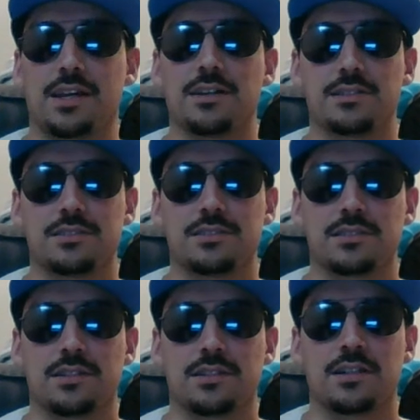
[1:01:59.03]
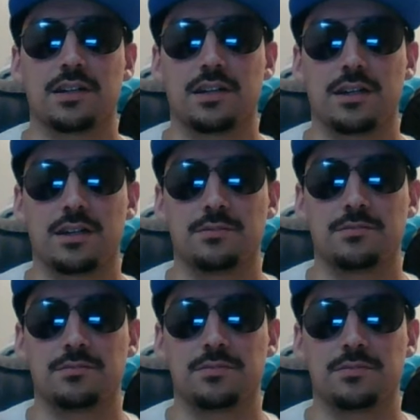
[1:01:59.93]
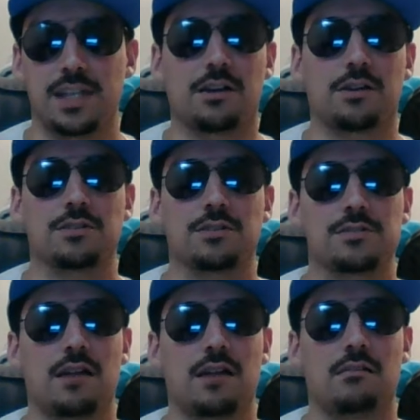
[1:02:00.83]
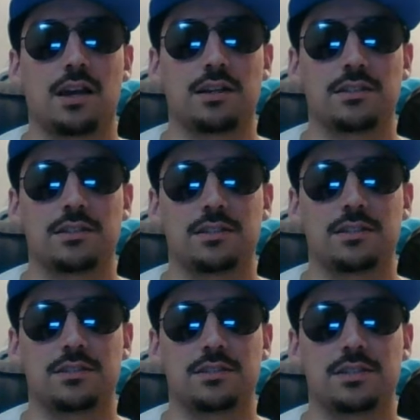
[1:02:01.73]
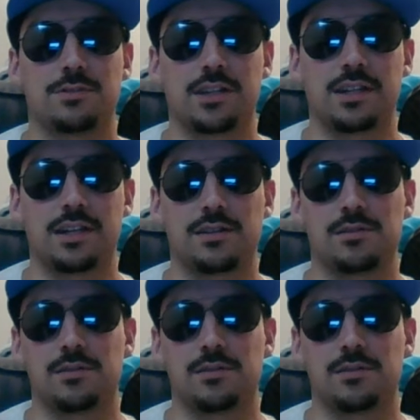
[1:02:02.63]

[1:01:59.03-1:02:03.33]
else. See how it goes that way. See if we can get